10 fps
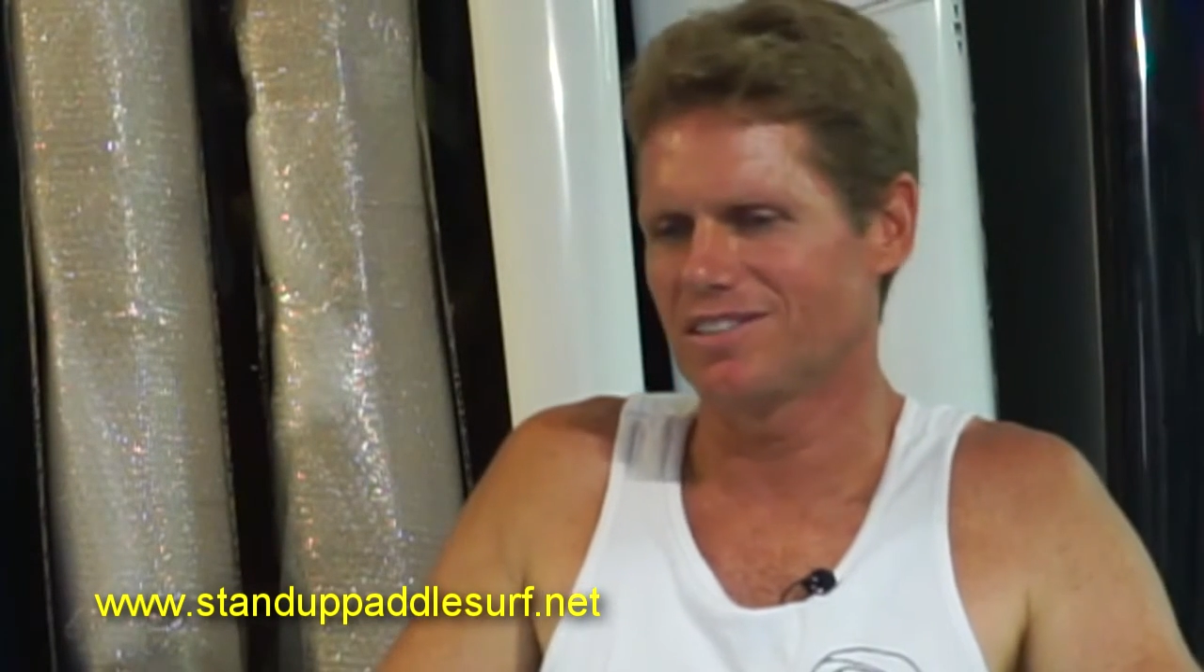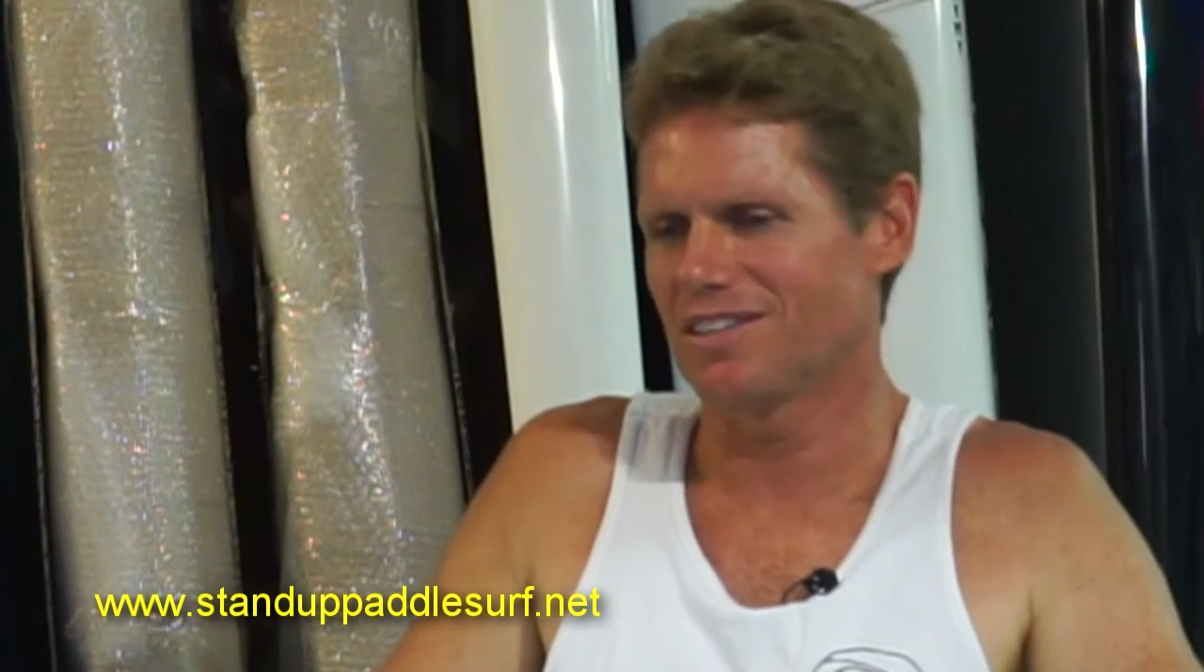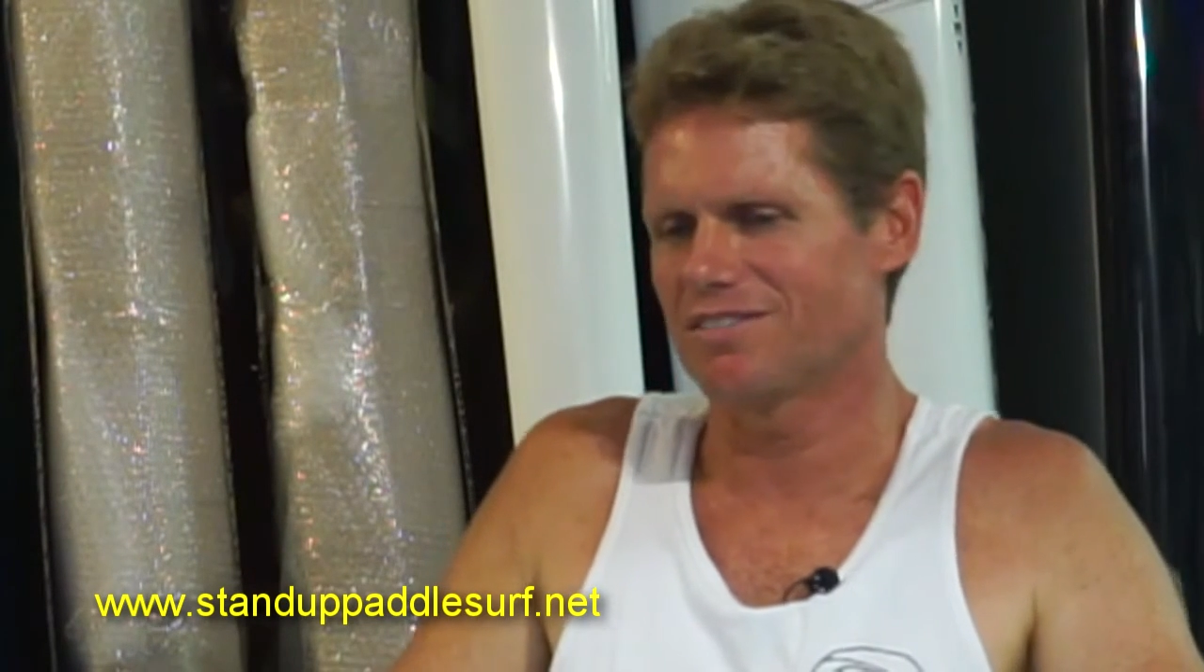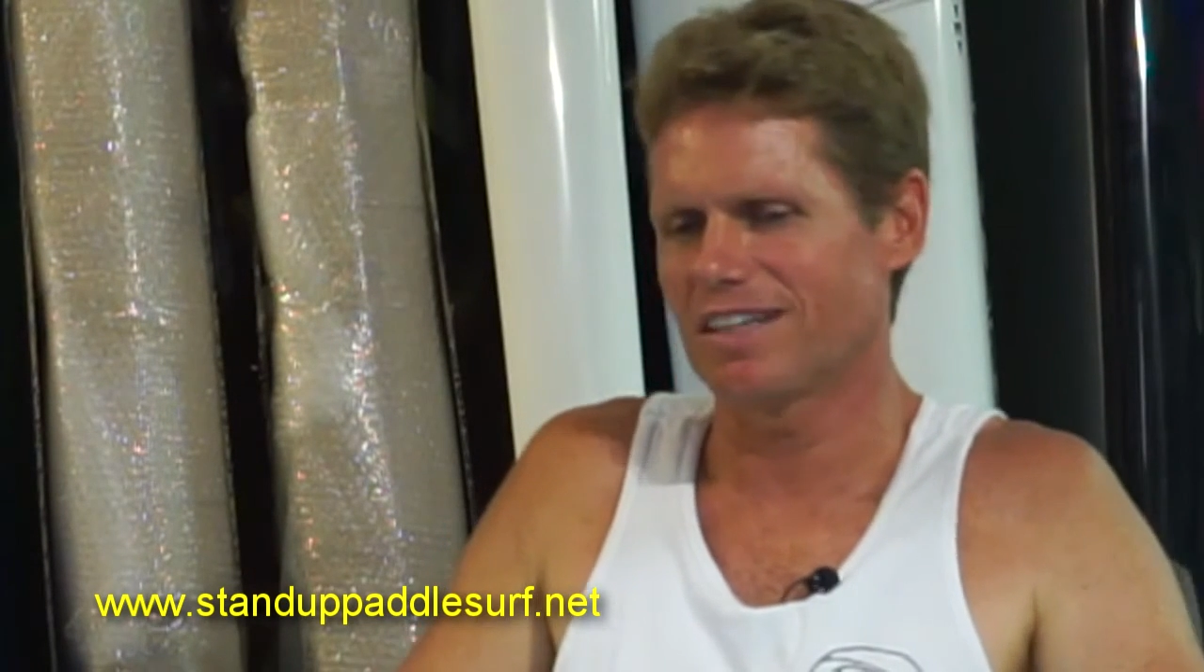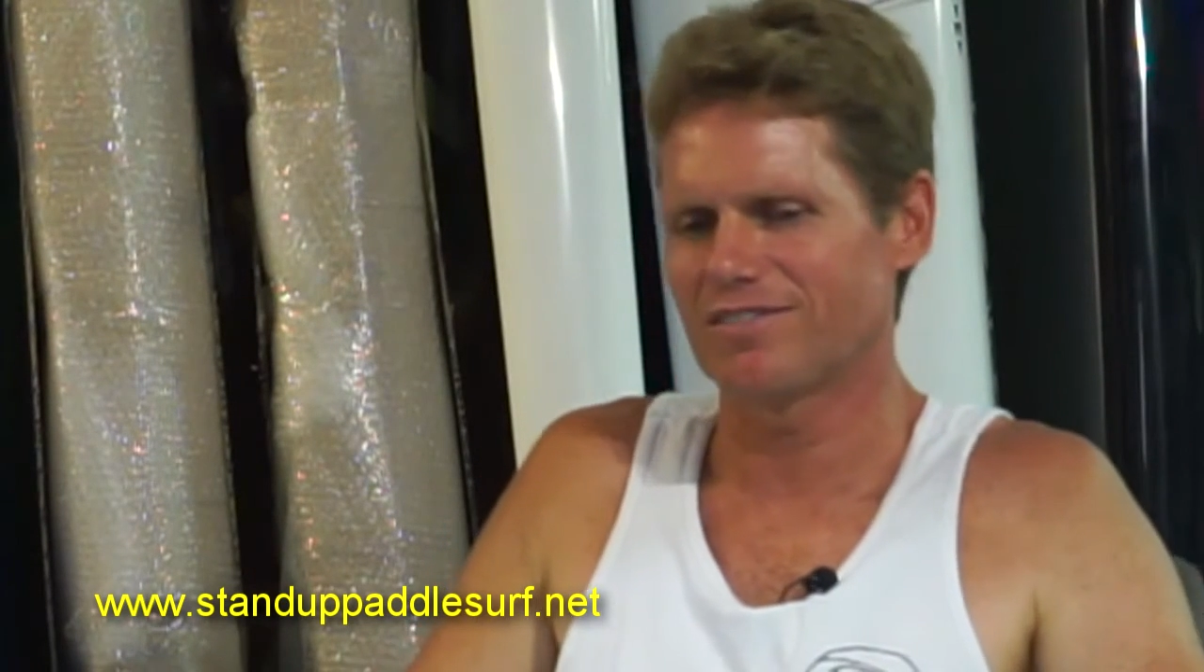You
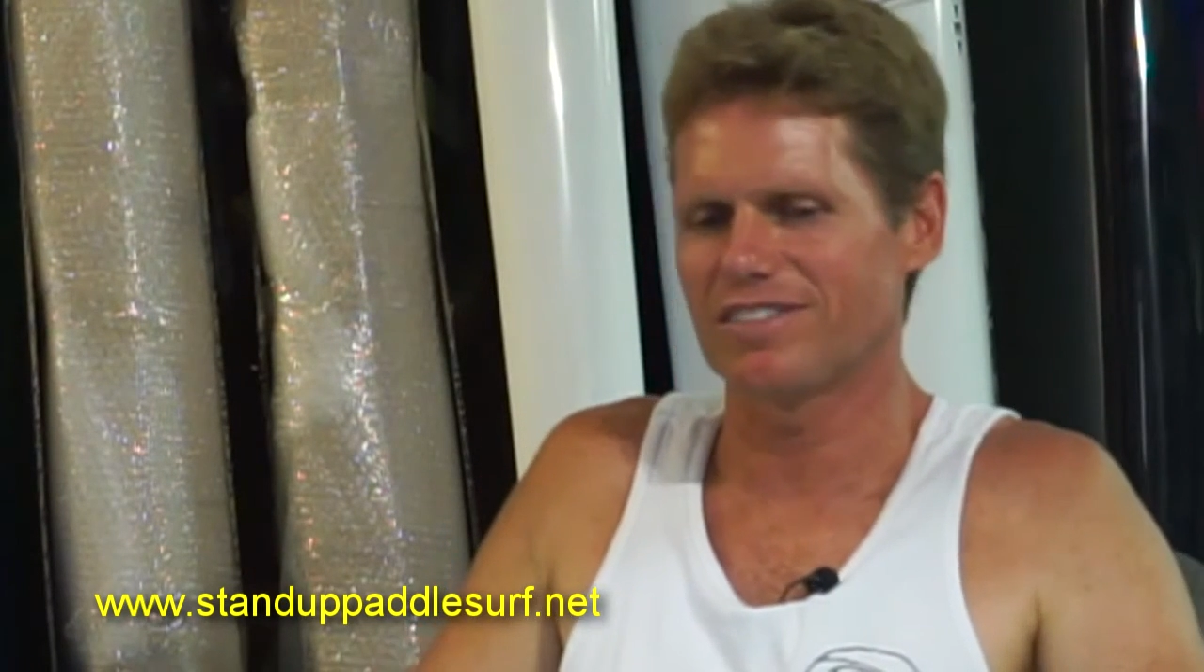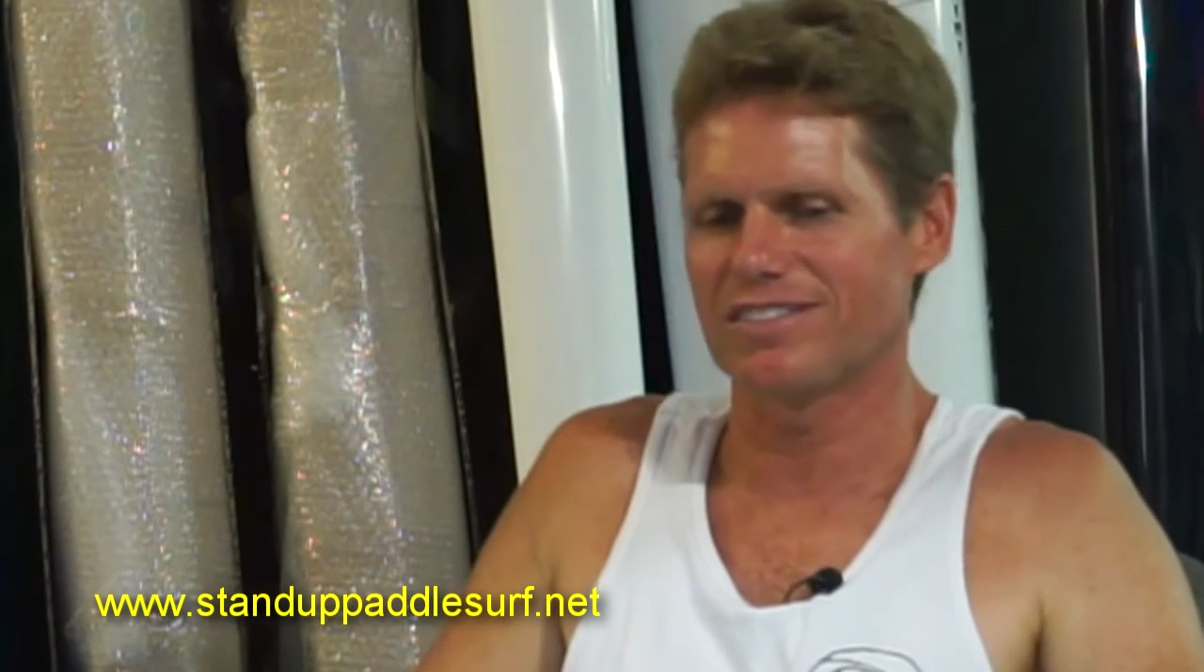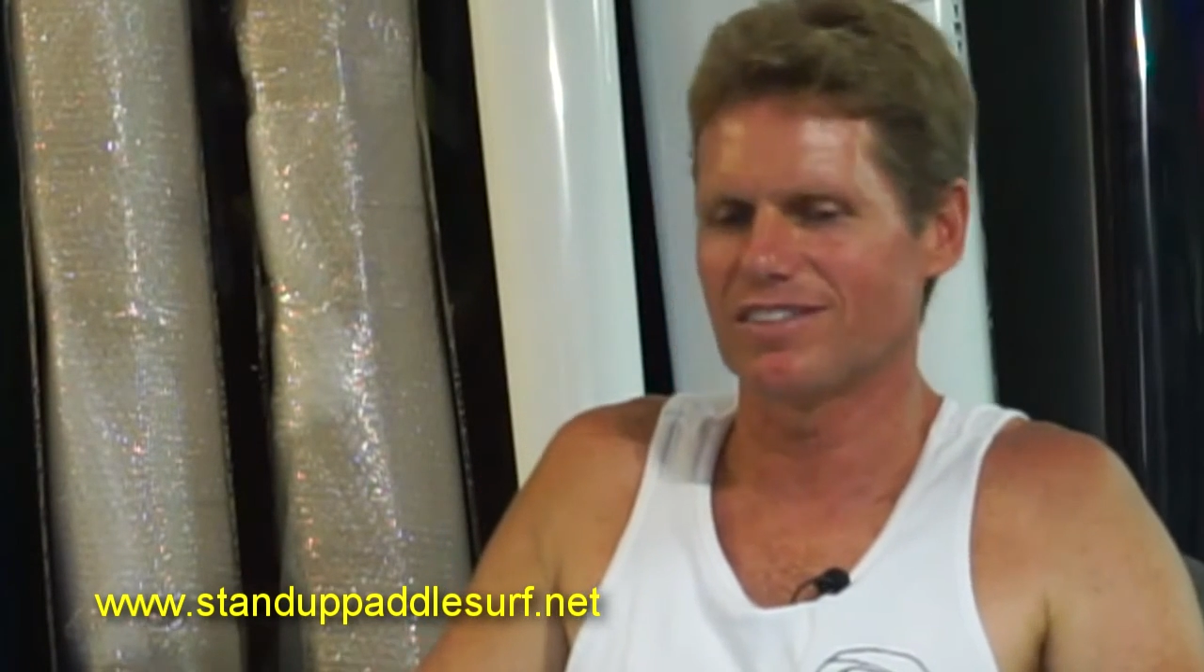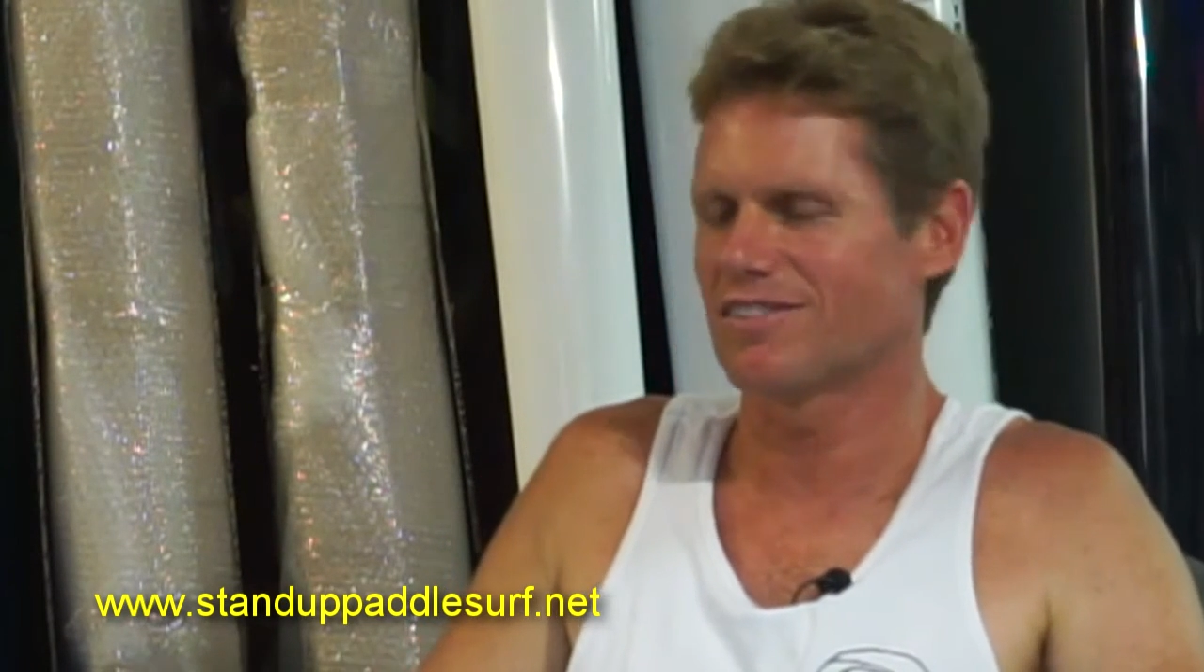never have to sit